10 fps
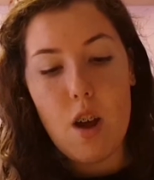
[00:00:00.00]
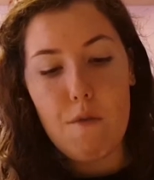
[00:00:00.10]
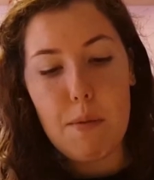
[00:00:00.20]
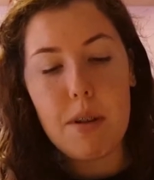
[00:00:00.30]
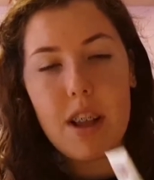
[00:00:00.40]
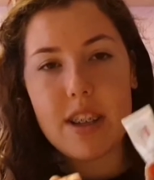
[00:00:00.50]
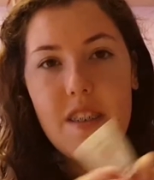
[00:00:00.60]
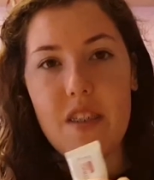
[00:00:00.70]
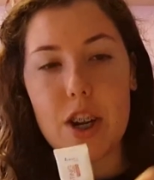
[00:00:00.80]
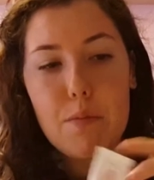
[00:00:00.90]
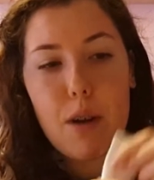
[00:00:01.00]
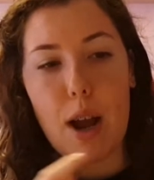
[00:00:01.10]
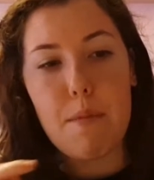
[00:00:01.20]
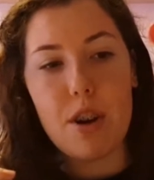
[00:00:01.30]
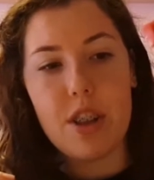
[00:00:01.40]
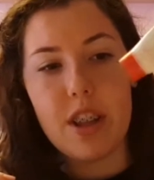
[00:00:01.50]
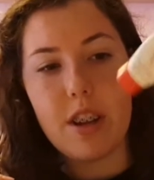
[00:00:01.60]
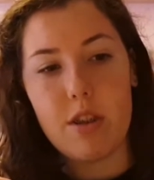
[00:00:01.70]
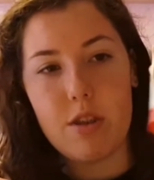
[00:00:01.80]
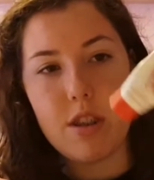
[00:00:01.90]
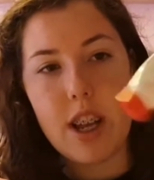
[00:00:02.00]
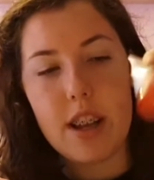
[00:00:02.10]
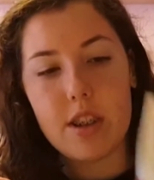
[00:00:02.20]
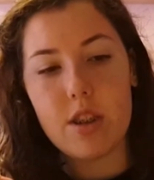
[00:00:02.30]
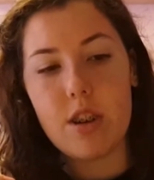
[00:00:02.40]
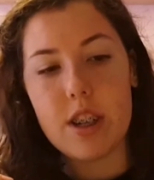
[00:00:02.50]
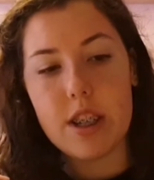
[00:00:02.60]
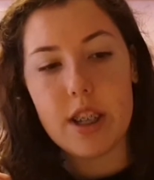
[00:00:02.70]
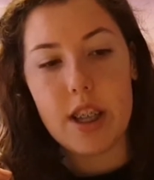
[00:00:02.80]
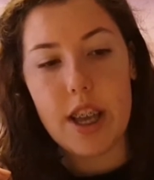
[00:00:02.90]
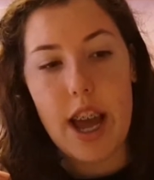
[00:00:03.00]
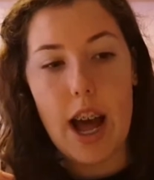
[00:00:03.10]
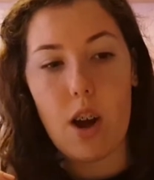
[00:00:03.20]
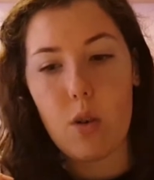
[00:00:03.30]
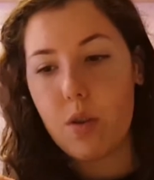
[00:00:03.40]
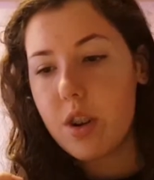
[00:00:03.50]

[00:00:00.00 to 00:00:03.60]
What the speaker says: Rimmel Last Finish Primer, the little tester. It's nearly out.